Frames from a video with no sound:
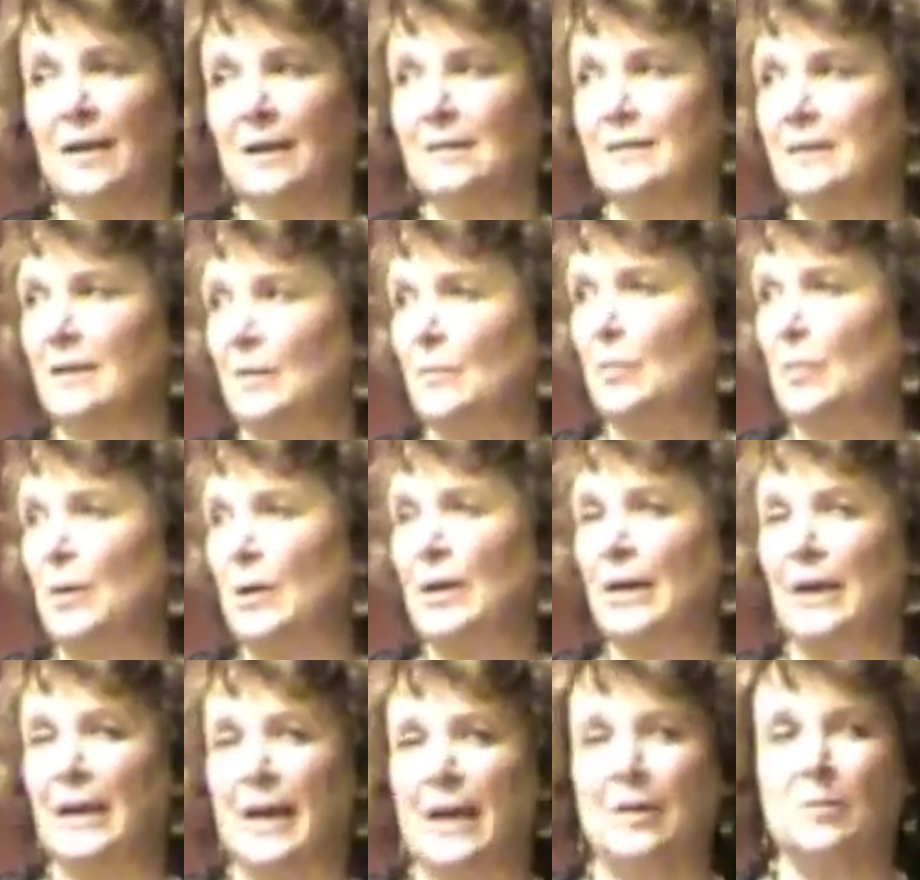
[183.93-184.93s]
excellent book,
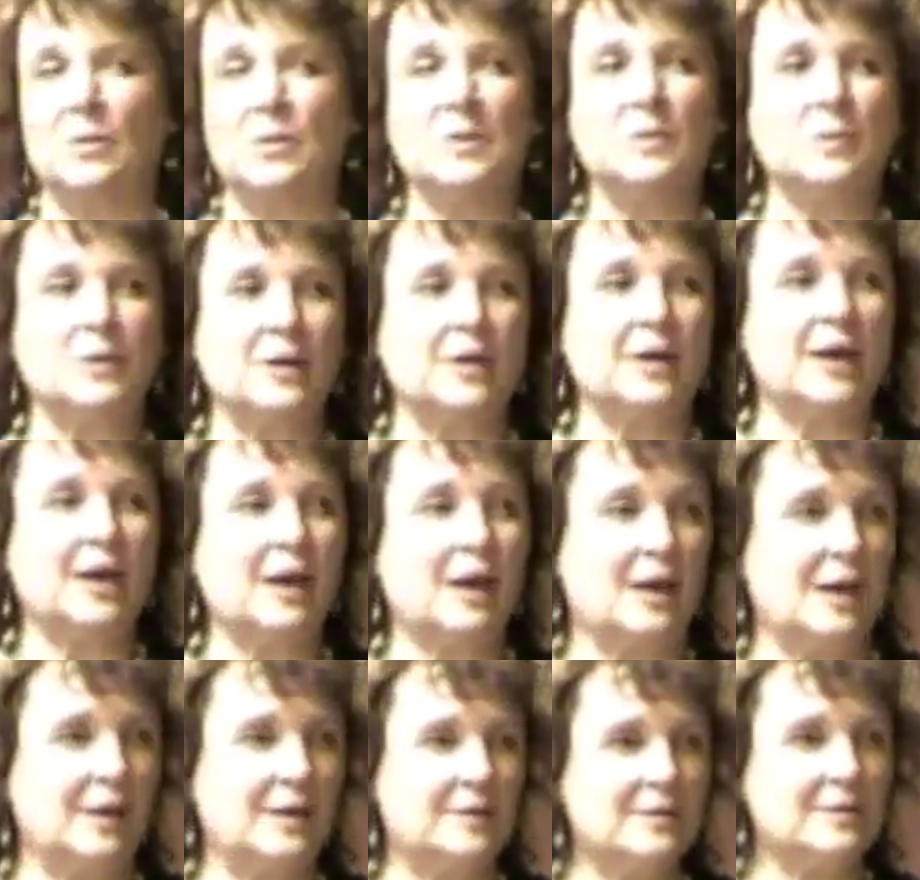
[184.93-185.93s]
and Animal Spirit
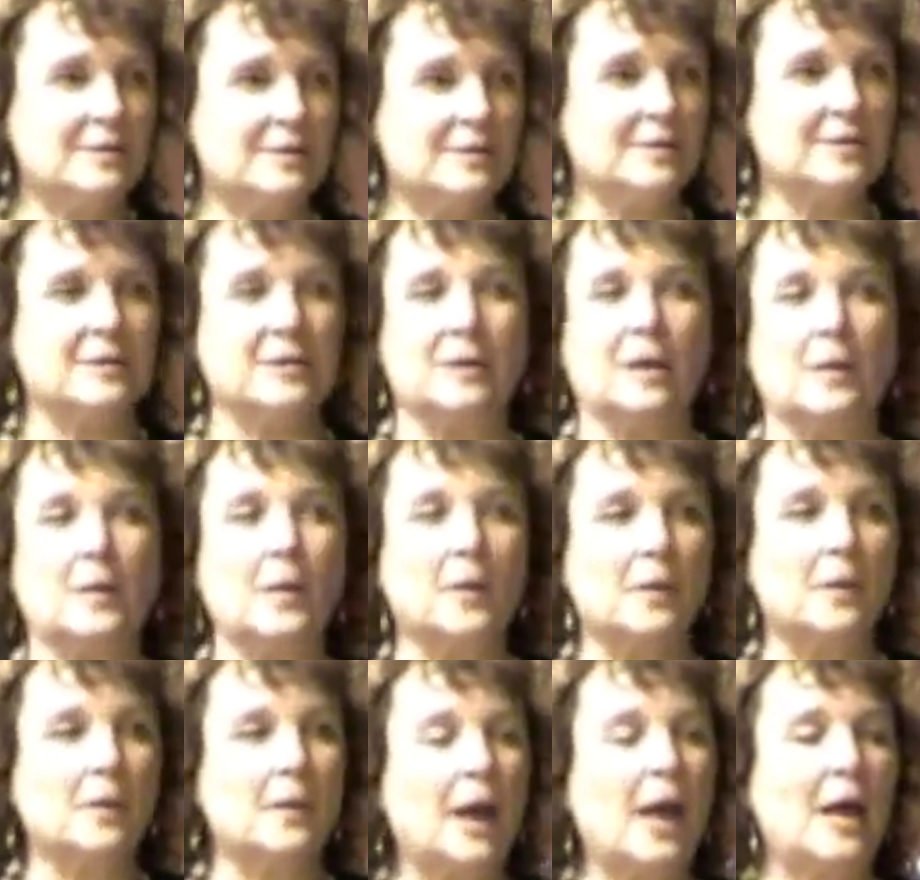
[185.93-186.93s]
Guides is
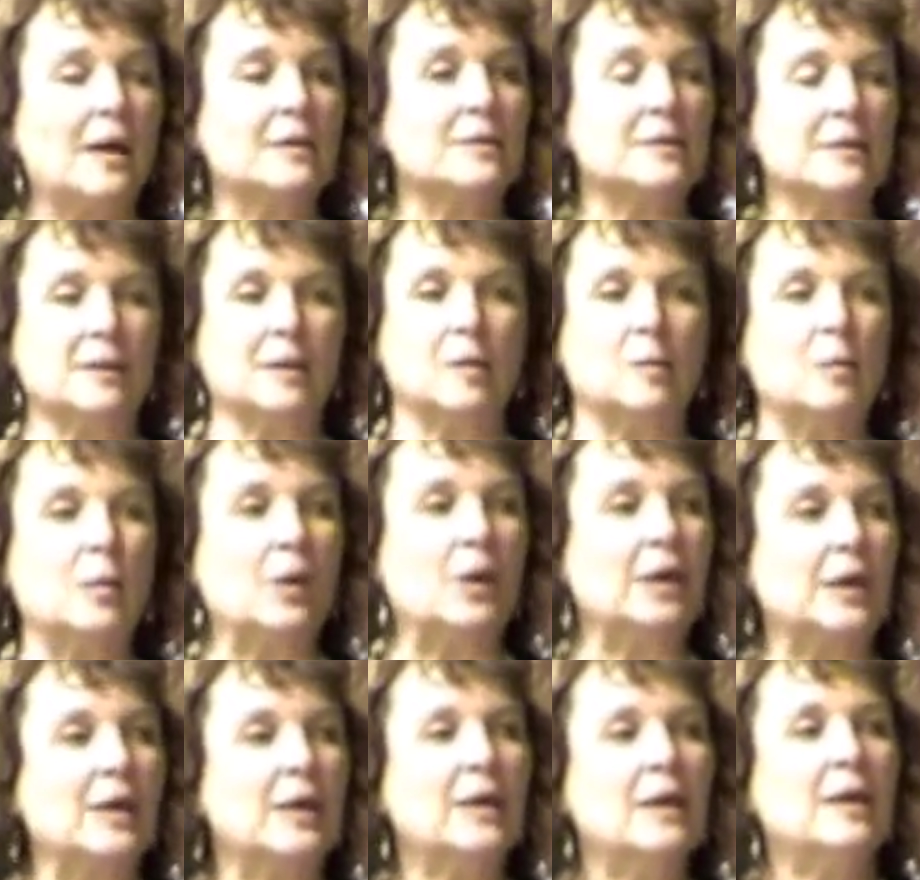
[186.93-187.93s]
another excellent book